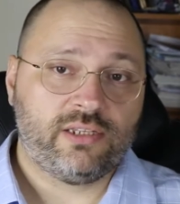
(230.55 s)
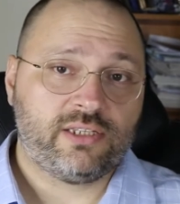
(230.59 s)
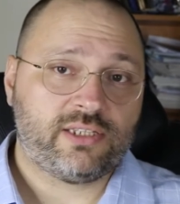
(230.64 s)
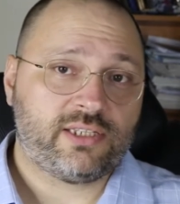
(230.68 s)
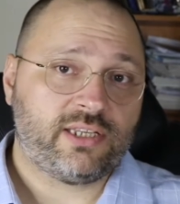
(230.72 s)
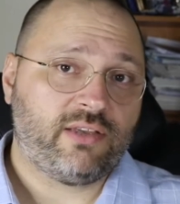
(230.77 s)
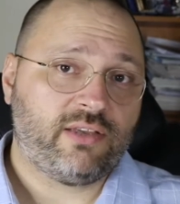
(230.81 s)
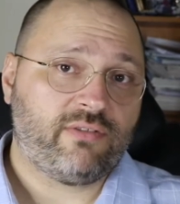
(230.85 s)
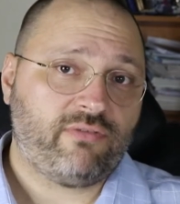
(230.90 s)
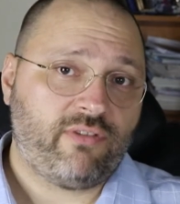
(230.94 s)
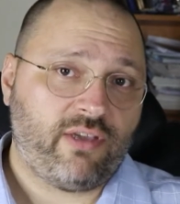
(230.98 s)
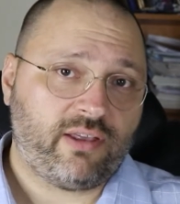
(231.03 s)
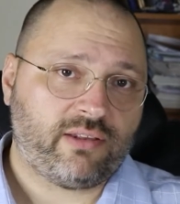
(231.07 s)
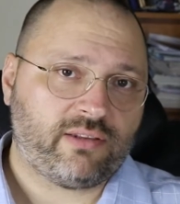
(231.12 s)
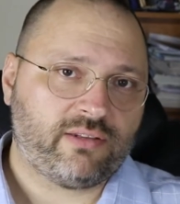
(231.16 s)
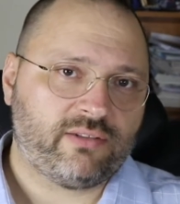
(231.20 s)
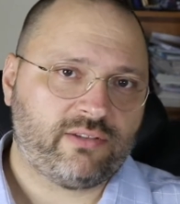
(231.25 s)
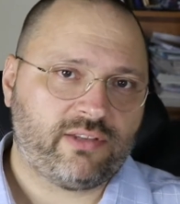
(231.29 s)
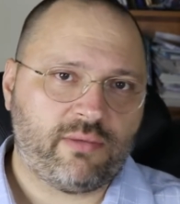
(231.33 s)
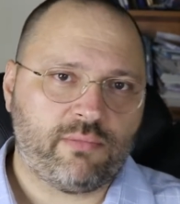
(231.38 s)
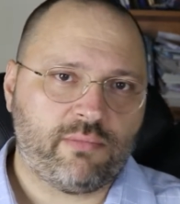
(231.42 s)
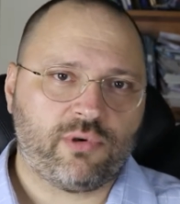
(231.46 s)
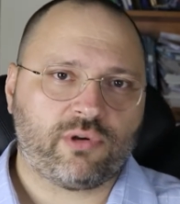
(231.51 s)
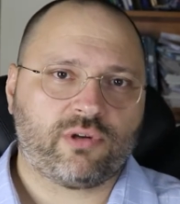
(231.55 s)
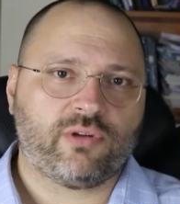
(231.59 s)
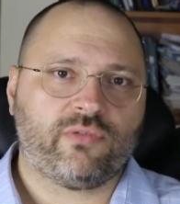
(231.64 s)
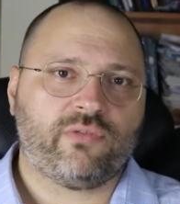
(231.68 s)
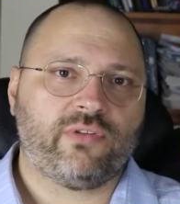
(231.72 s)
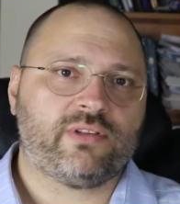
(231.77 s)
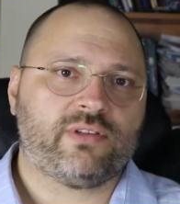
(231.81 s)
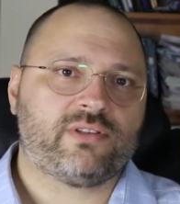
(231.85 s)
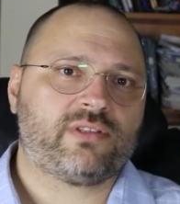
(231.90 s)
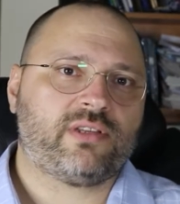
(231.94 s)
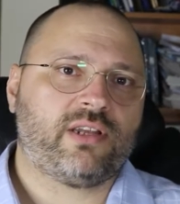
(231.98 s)
This affect the
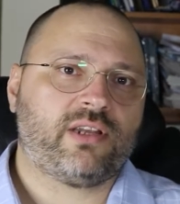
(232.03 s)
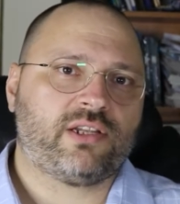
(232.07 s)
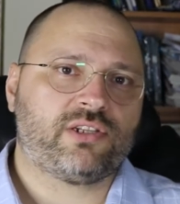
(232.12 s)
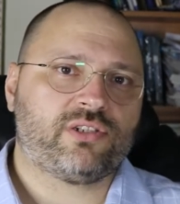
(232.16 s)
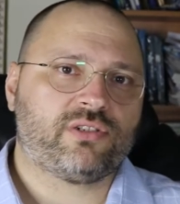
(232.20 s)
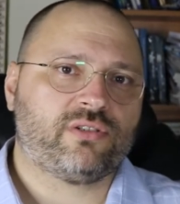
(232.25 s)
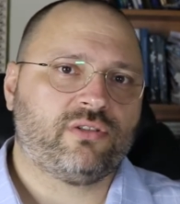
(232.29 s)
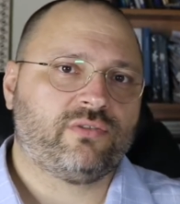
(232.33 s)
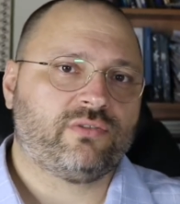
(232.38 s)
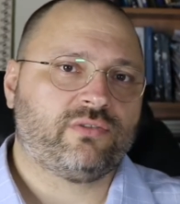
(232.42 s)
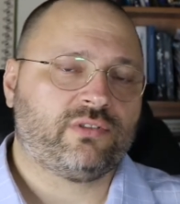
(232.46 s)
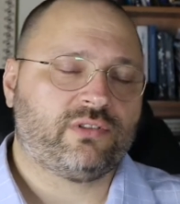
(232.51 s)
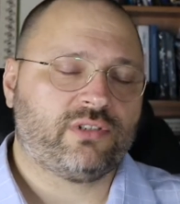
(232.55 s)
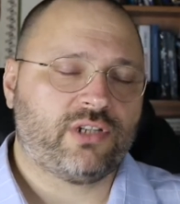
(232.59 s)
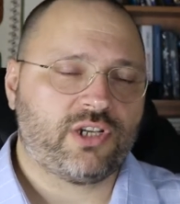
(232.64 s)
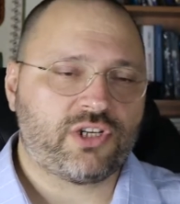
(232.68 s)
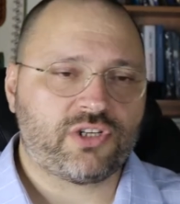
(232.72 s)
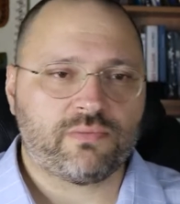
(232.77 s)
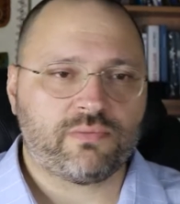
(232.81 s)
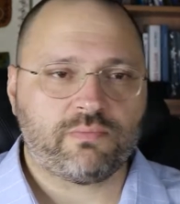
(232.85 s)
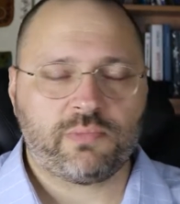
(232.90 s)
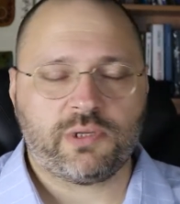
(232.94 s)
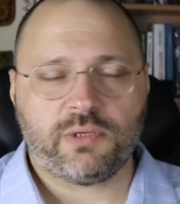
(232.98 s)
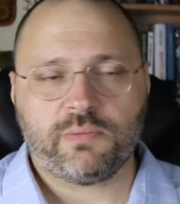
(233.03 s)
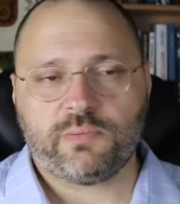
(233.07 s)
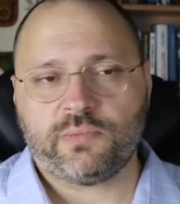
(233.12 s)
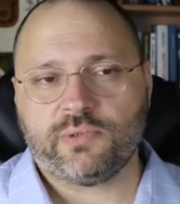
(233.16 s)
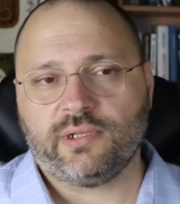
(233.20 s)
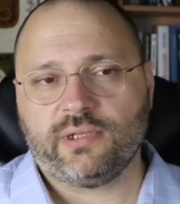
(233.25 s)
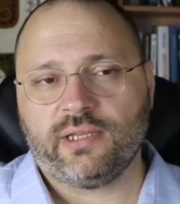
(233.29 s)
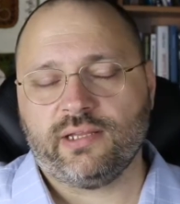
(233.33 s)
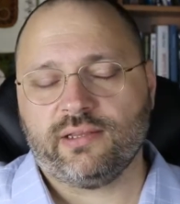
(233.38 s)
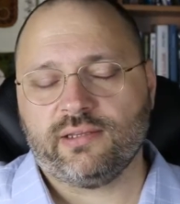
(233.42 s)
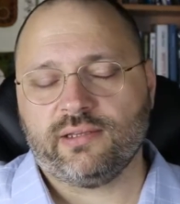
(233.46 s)
demographic structure of the Russian
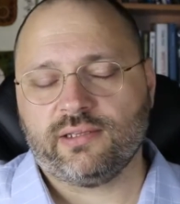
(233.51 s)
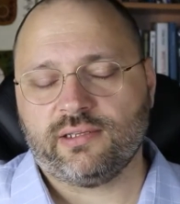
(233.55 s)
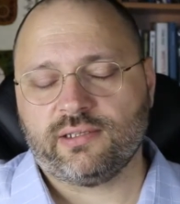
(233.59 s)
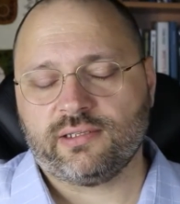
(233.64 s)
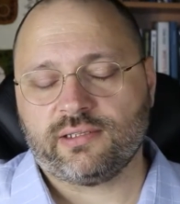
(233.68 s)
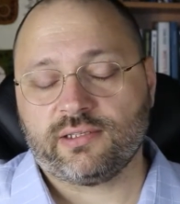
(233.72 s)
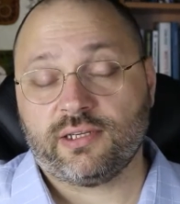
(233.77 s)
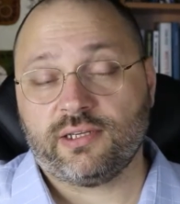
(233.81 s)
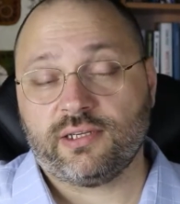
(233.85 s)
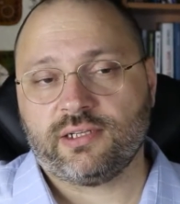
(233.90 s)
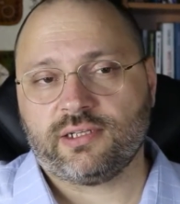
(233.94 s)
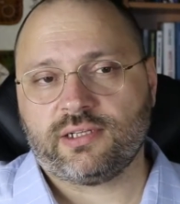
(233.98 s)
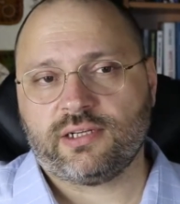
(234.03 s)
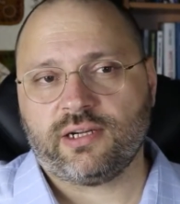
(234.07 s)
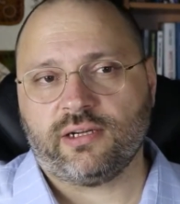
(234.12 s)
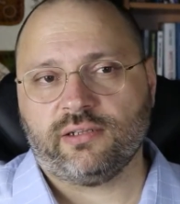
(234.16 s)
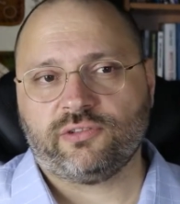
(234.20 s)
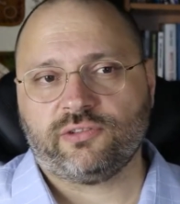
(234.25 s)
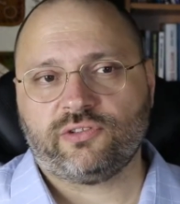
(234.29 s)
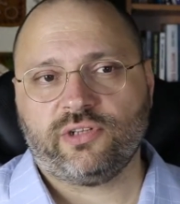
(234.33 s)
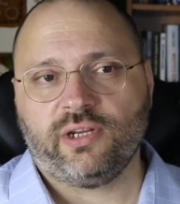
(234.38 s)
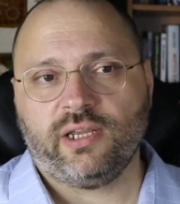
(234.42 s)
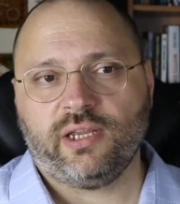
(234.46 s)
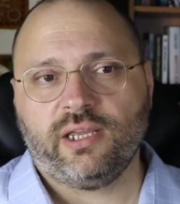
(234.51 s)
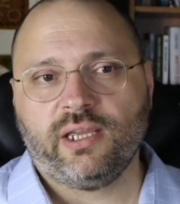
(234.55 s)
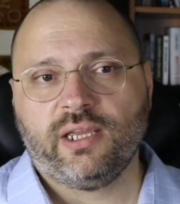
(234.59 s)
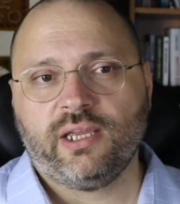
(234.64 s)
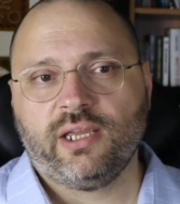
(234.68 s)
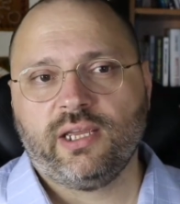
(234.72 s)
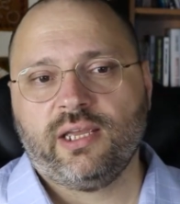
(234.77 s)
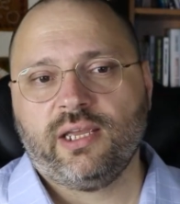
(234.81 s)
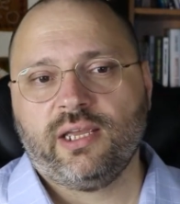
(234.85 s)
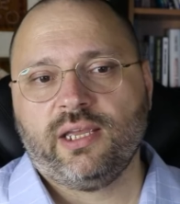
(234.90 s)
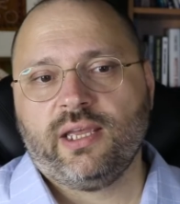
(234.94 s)
people and the country.
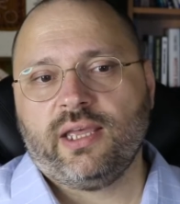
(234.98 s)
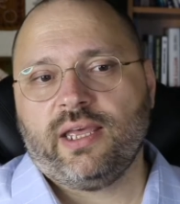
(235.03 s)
